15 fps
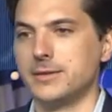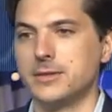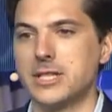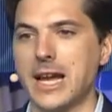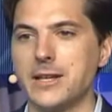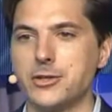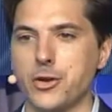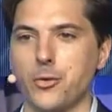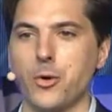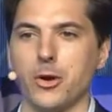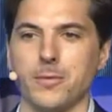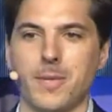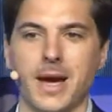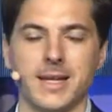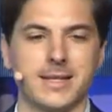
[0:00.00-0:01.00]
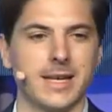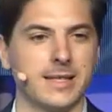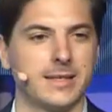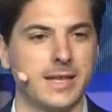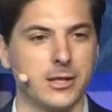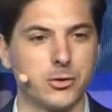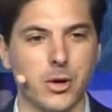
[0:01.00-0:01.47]
change the world
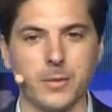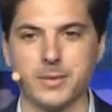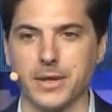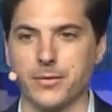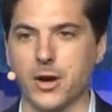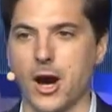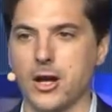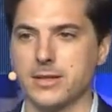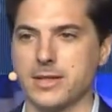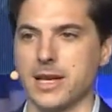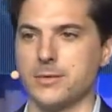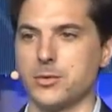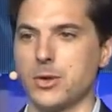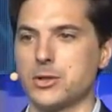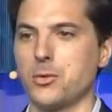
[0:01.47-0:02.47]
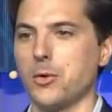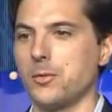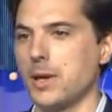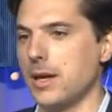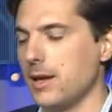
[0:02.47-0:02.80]
mindsets, disruptive concepts, which will